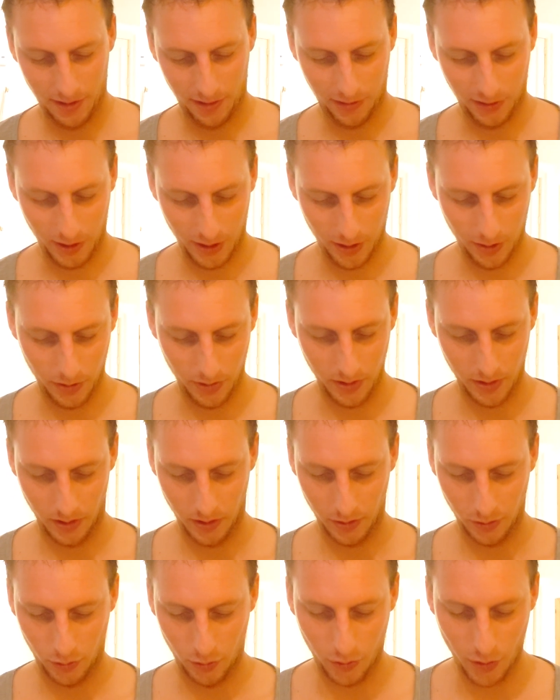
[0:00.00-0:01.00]
So
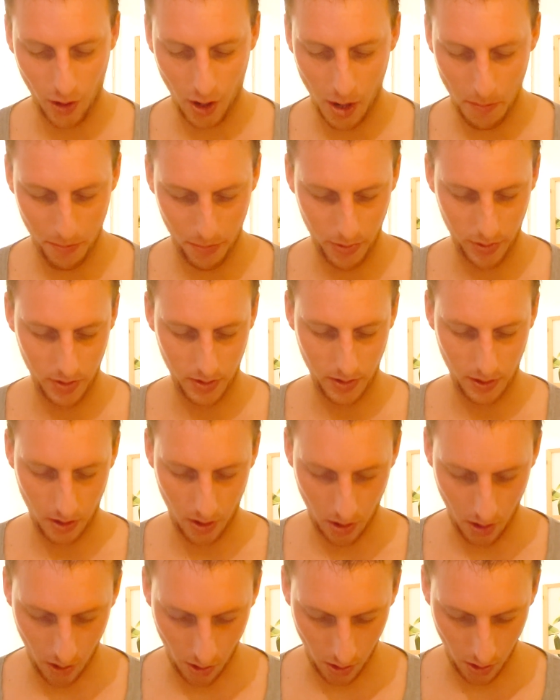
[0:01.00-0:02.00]
drop
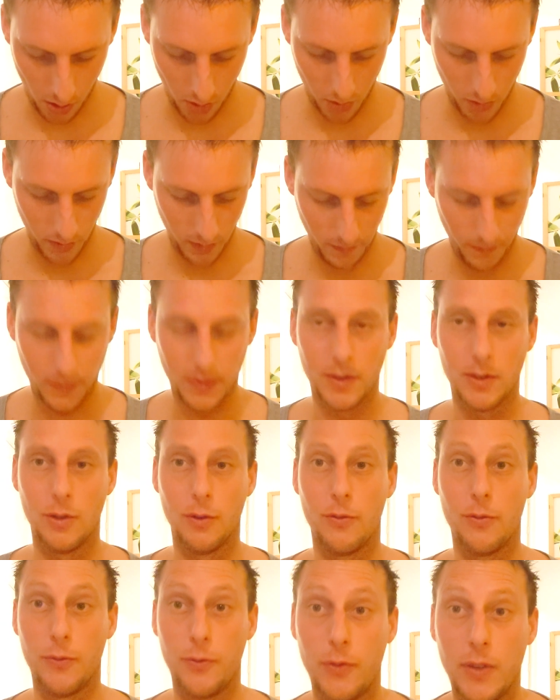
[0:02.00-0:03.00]
all
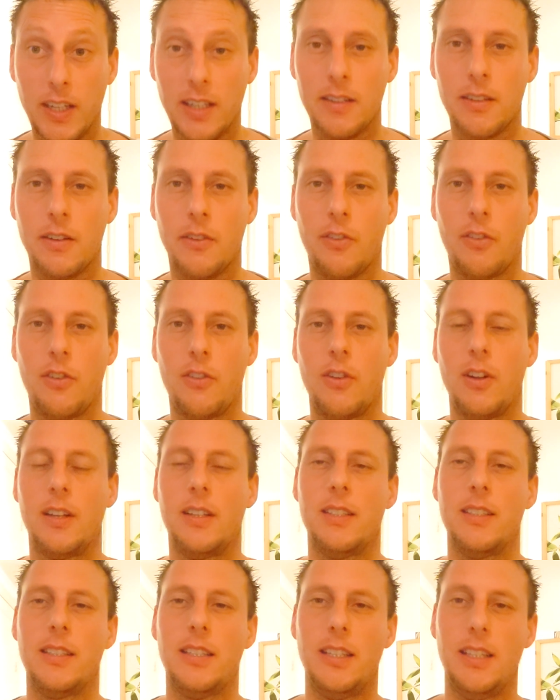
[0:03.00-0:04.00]
the fears
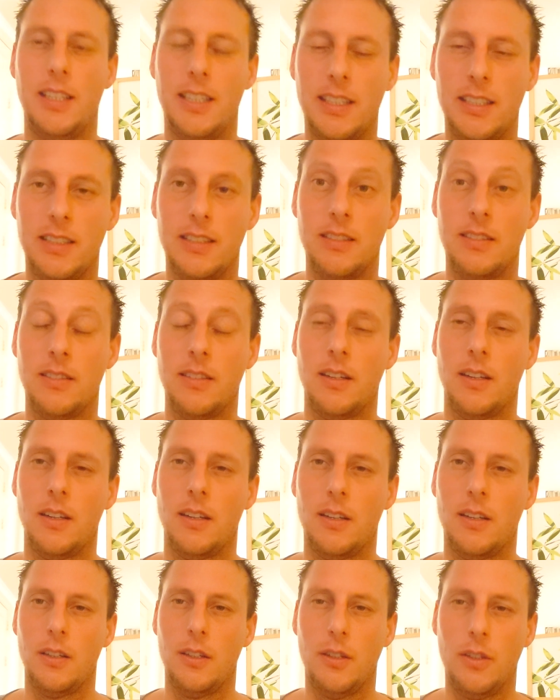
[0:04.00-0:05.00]
in
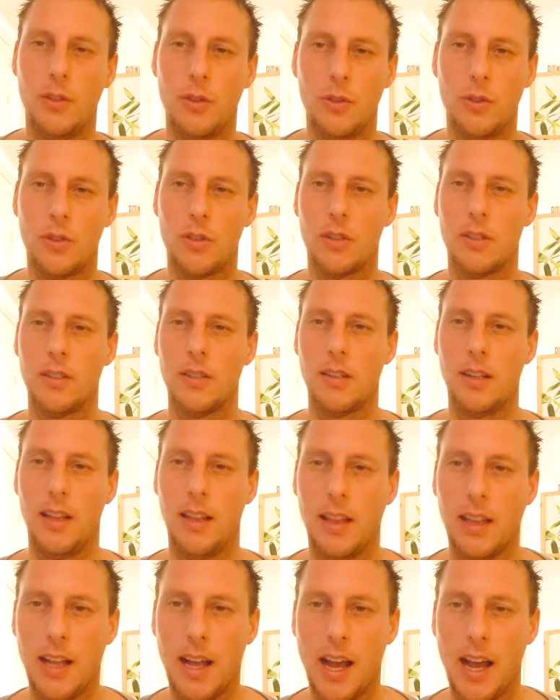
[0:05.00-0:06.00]
your
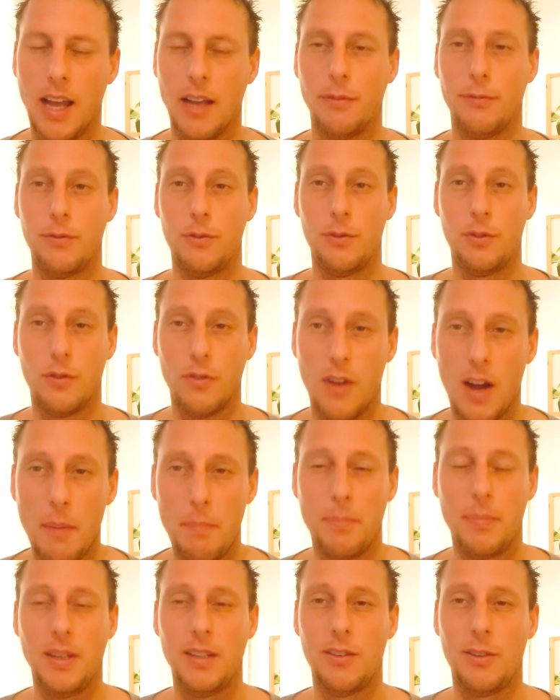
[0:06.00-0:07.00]
life.
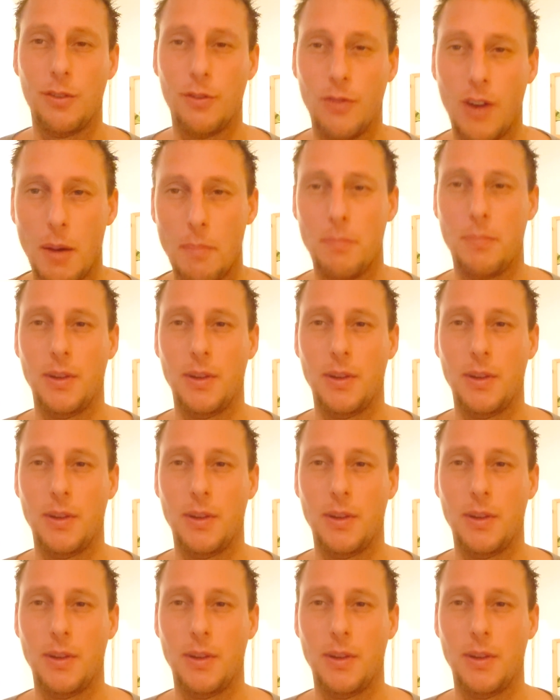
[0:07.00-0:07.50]
Drop it.